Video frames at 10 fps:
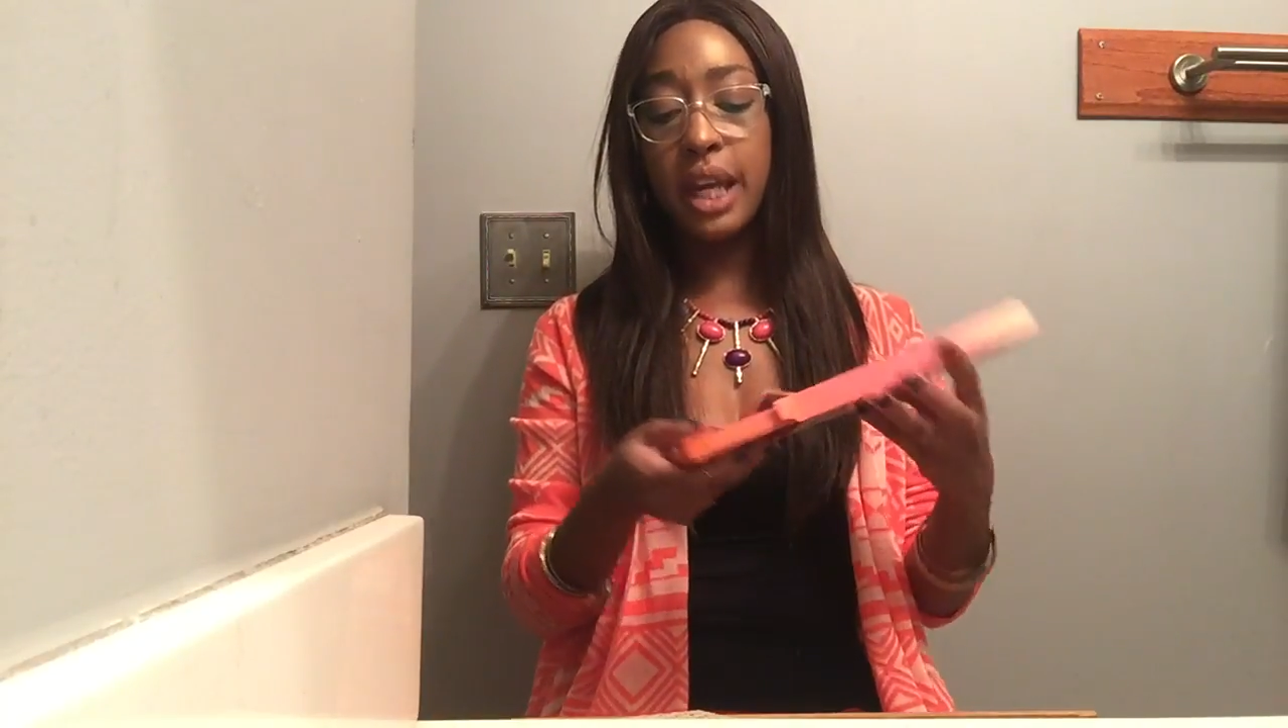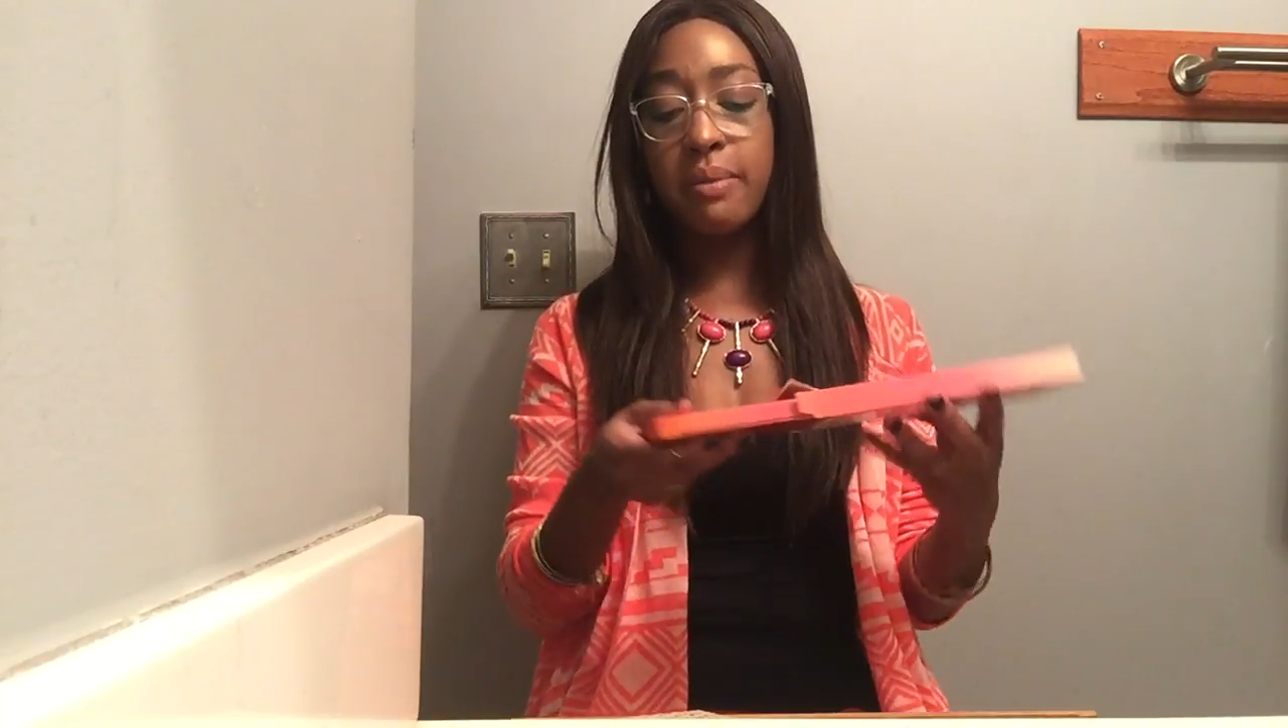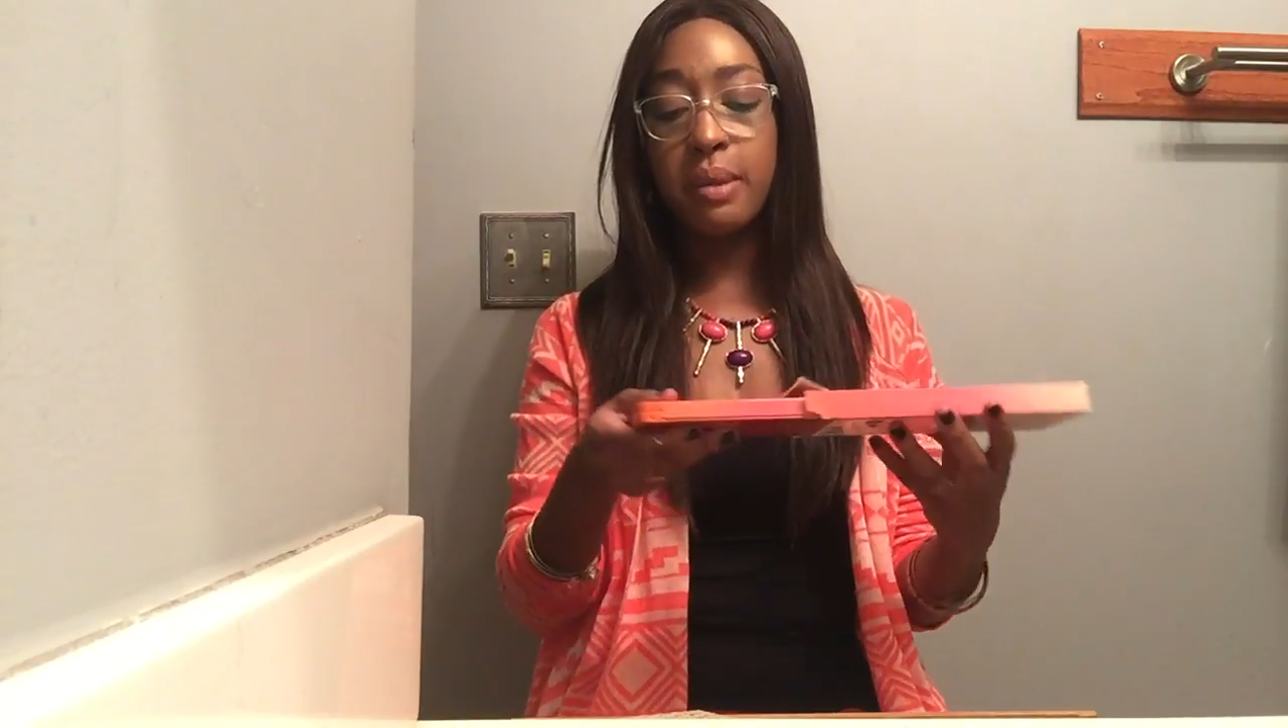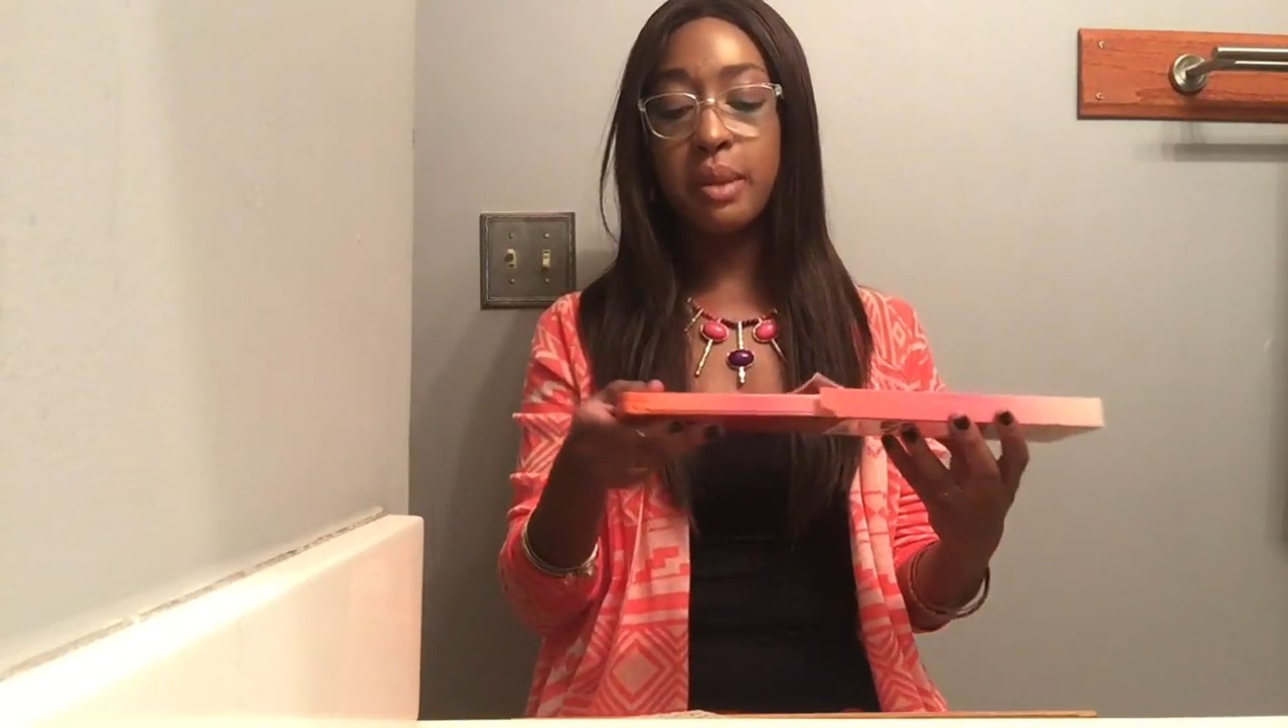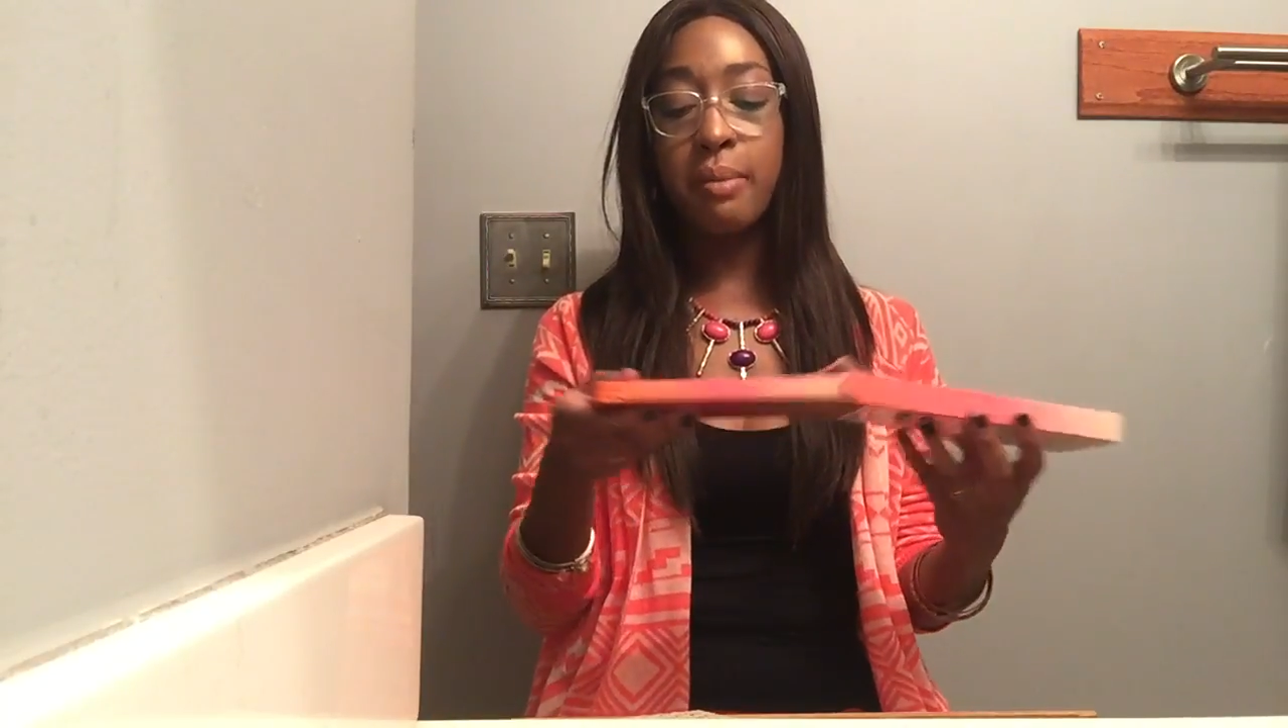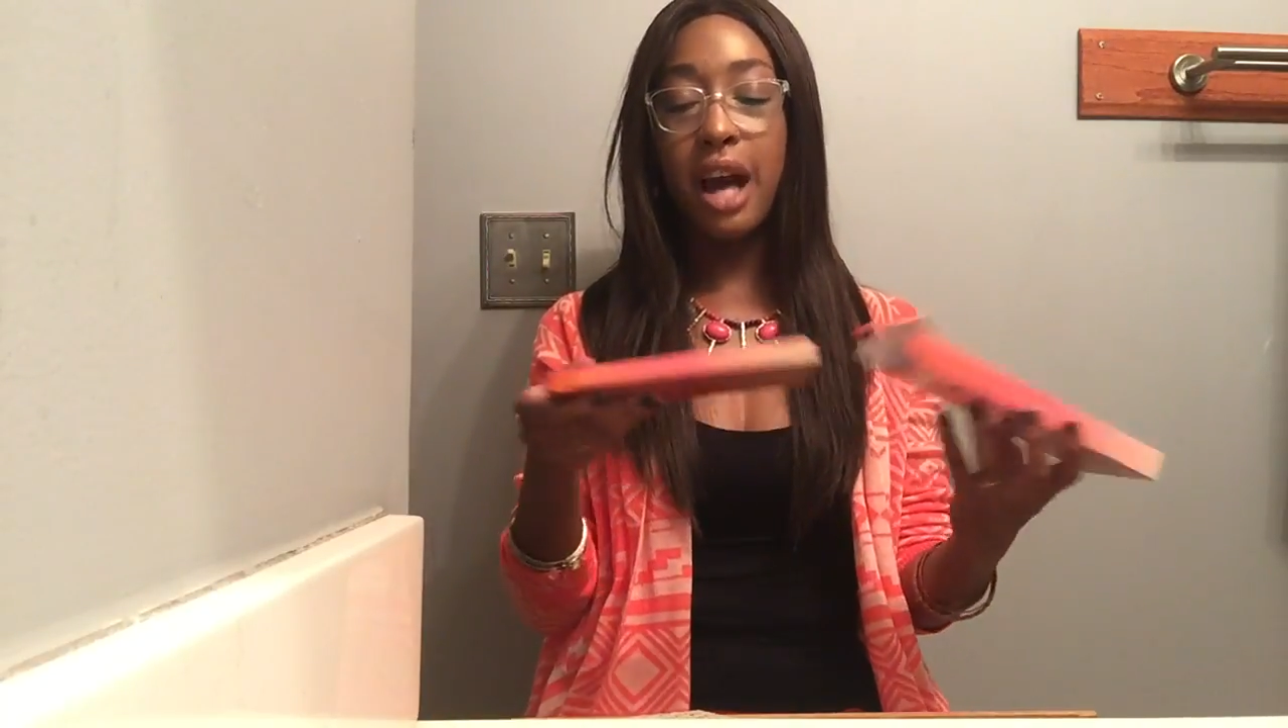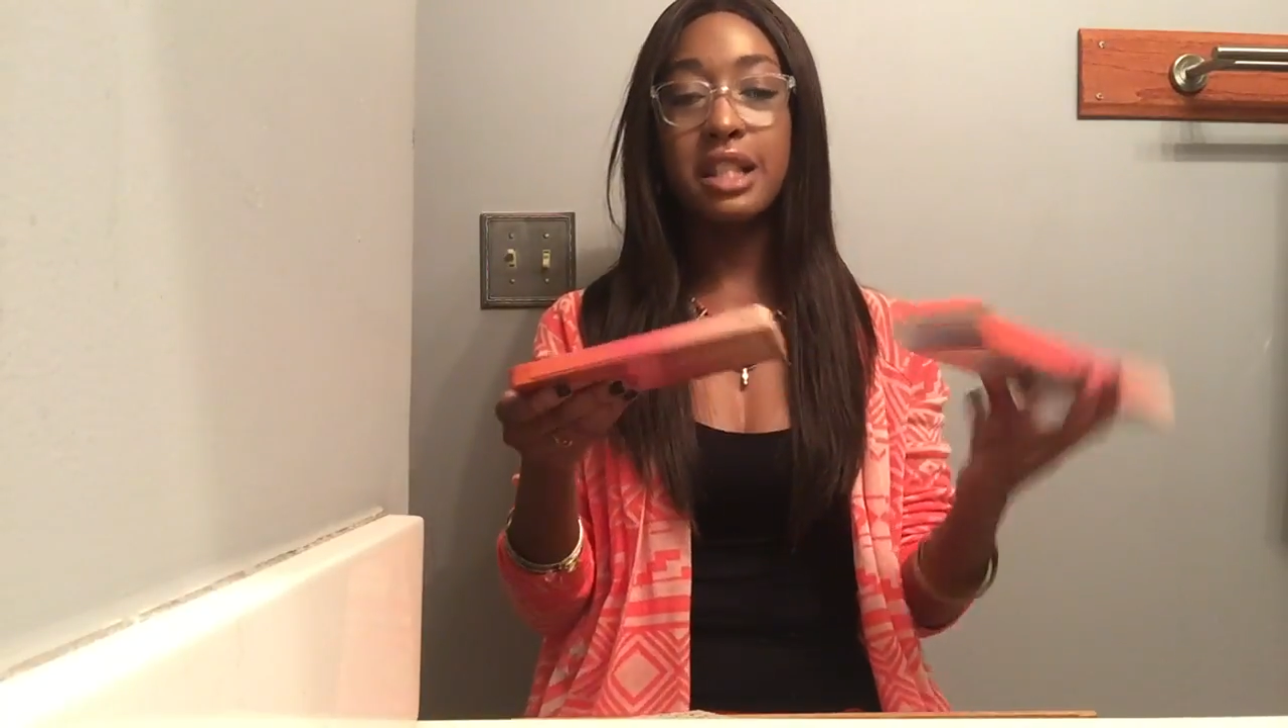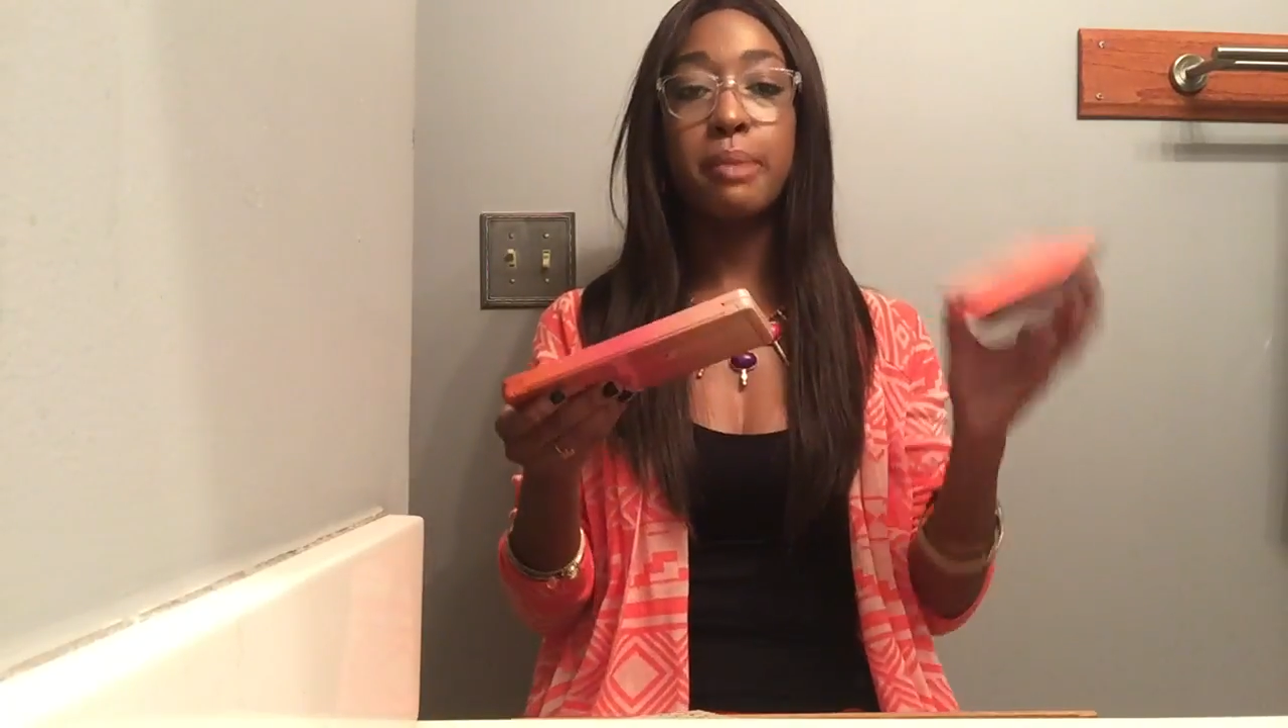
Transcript: keep them in the box.